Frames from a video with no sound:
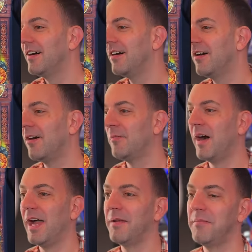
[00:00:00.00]
Oh
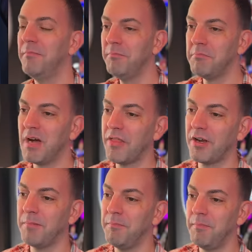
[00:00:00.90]
my
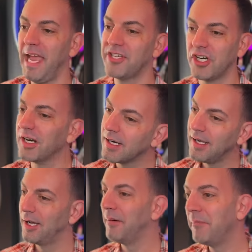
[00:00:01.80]
mother, major,
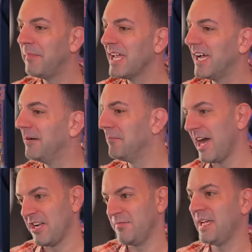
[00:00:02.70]
mega,
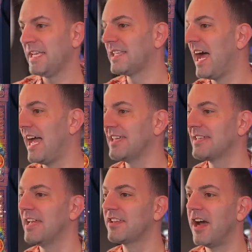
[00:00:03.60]
minor, mini size.
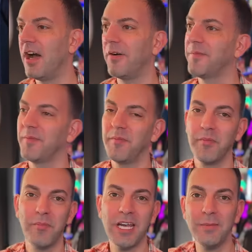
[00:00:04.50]
Let's go.
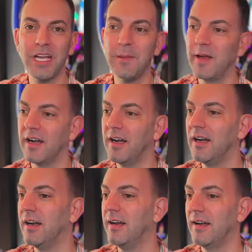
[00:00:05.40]
Bigger, bigger,
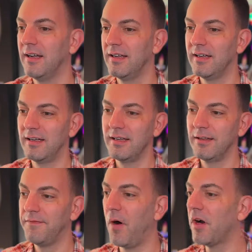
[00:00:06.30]
bigger.
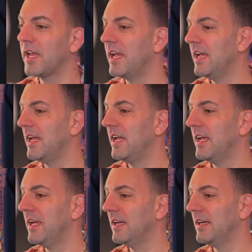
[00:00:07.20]

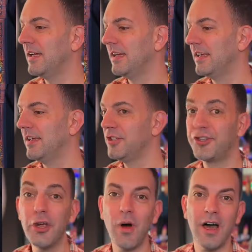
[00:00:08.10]
40,
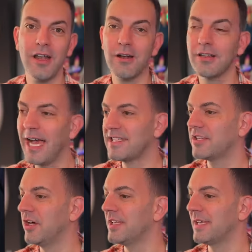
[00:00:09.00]
200, that's as
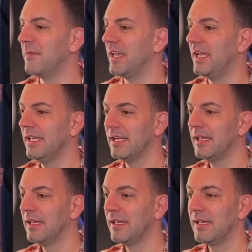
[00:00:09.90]
good as a mini.
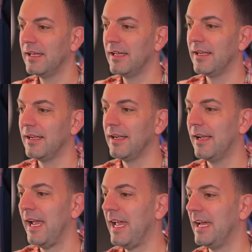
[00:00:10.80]

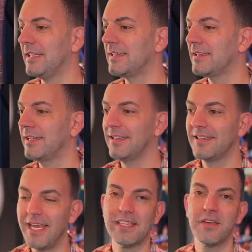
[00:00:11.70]
And
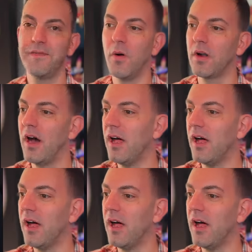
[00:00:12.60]
$64.